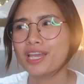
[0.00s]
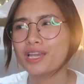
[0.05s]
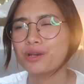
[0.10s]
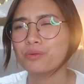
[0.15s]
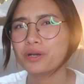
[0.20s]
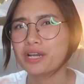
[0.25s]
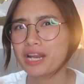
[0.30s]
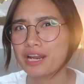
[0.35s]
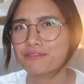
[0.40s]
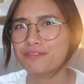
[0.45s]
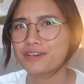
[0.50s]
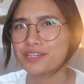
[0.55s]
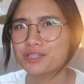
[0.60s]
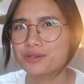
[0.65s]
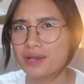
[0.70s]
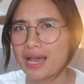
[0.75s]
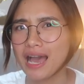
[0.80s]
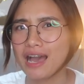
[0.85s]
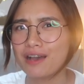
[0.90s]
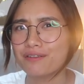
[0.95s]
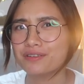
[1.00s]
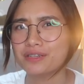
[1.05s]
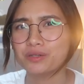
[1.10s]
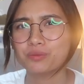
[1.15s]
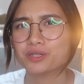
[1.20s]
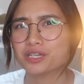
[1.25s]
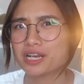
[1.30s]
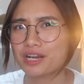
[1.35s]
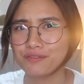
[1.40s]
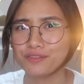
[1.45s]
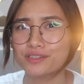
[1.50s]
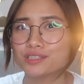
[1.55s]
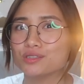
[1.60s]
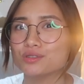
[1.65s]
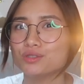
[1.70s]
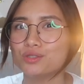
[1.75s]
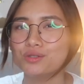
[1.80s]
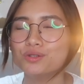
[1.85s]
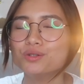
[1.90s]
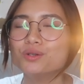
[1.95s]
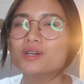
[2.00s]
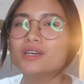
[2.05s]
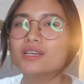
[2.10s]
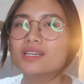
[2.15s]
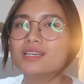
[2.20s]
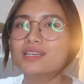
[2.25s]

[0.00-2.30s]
in whatever you have, in whatever you do.